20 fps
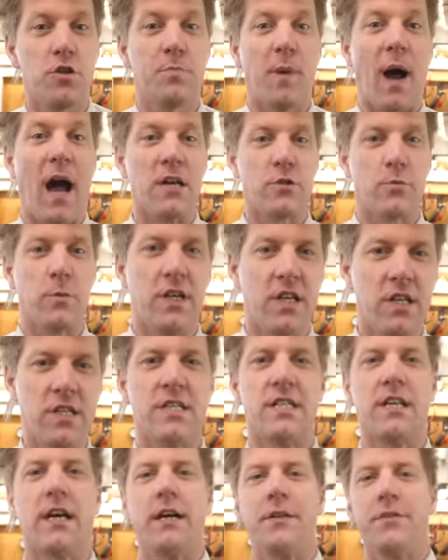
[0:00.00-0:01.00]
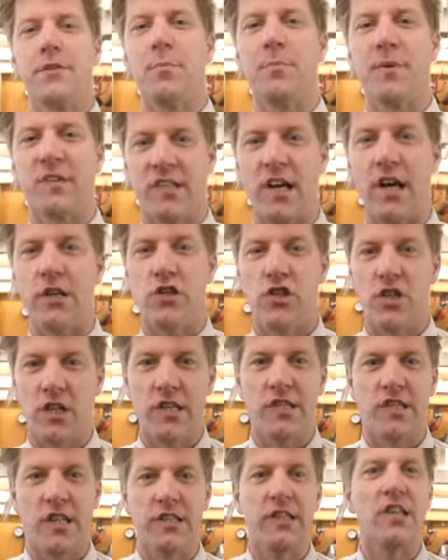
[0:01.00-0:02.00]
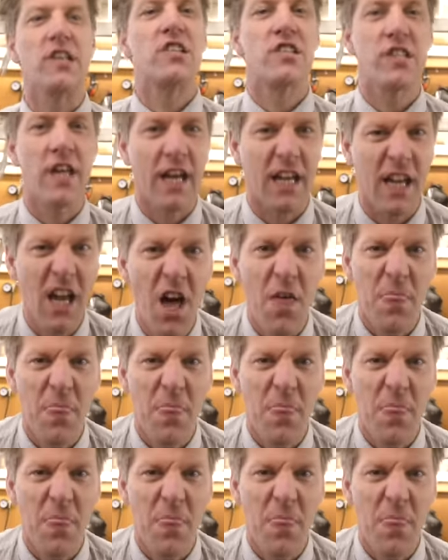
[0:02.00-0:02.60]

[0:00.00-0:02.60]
but as we can see, the potential is in this thing.